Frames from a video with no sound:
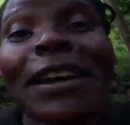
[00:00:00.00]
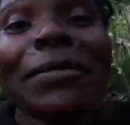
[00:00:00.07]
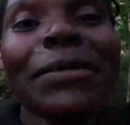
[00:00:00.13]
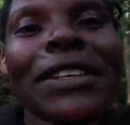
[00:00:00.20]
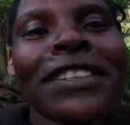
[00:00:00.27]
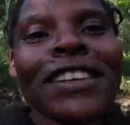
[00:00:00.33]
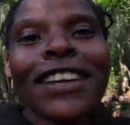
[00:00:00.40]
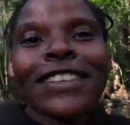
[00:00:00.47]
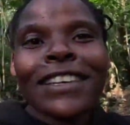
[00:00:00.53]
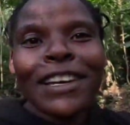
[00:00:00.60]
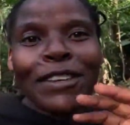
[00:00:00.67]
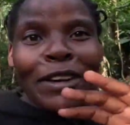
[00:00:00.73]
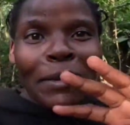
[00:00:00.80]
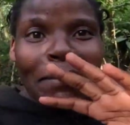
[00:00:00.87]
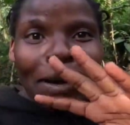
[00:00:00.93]
time the snakes
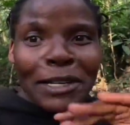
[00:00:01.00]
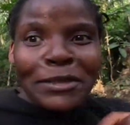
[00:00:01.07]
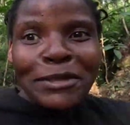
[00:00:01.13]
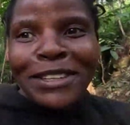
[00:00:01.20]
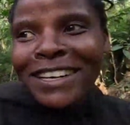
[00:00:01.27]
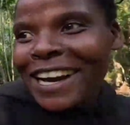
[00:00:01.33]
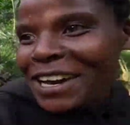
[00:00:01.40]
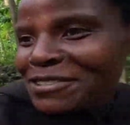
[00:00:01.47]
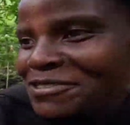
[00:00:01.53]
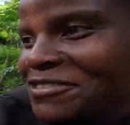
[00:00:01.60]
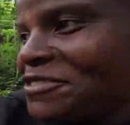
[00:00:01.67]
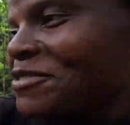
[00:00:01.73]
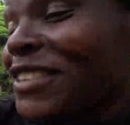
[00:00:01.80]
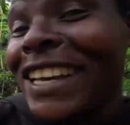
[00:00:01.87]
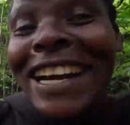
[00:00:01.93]
are going back to the
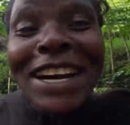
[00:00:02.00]
house to the